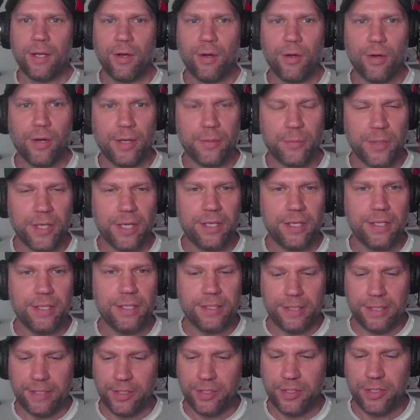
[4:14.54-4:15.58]
All right, we're going
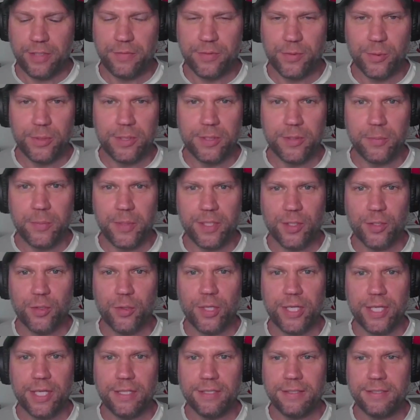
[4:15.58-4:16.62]
to shift to a little bit of
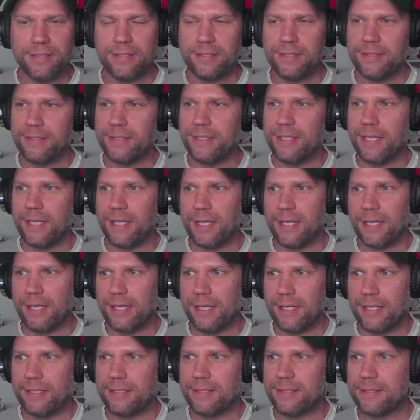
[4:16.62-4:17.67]
cricket.
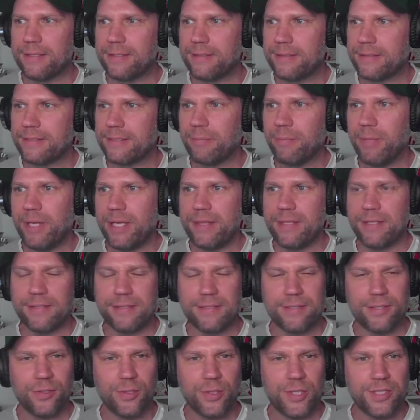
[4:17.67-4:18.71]
To me, this
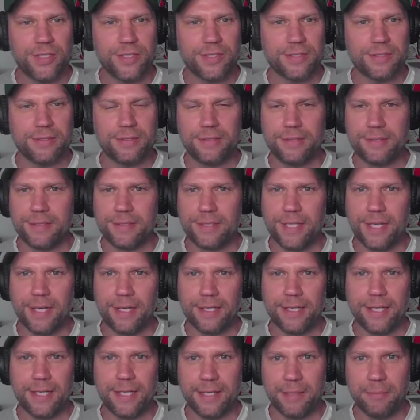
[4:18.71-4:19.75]
story just
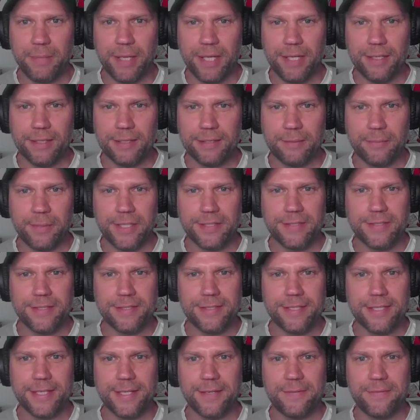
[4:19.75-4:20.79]
can't get any better. It's
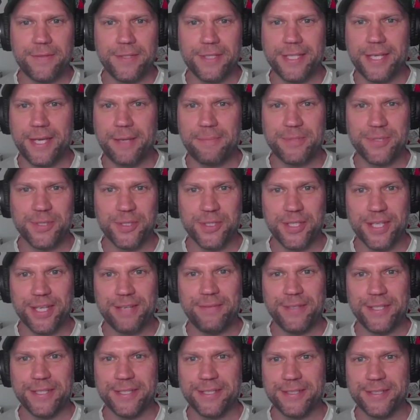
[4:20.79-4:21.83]
just the gift that keeps on
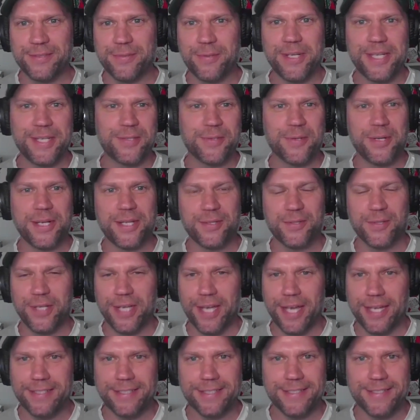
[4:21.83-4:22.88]
giving. The 2023
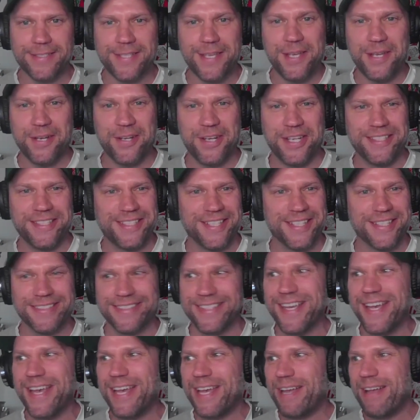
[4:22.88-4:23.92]
Ashes series
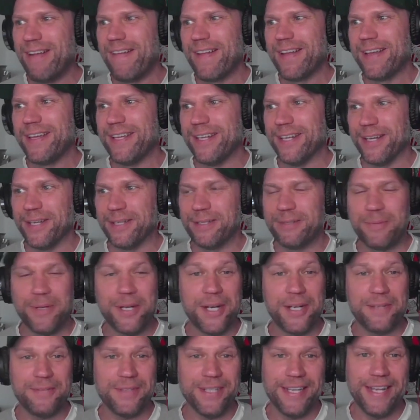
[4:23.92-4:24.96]
just... we
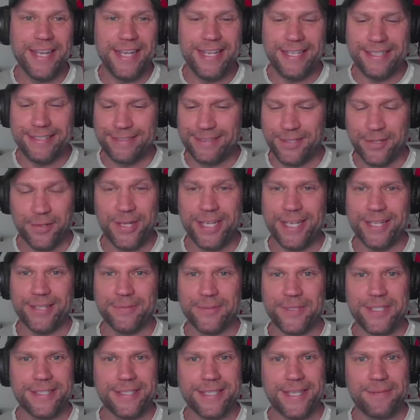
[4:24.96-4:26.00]
don't even need cricket.
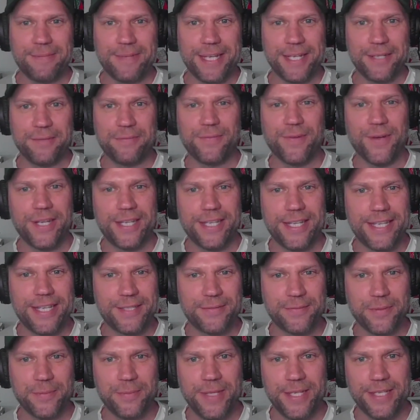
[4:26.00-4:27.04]
We just keep getting free
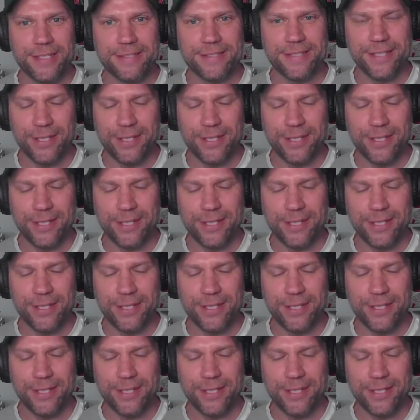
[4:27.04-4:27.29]
hits from this.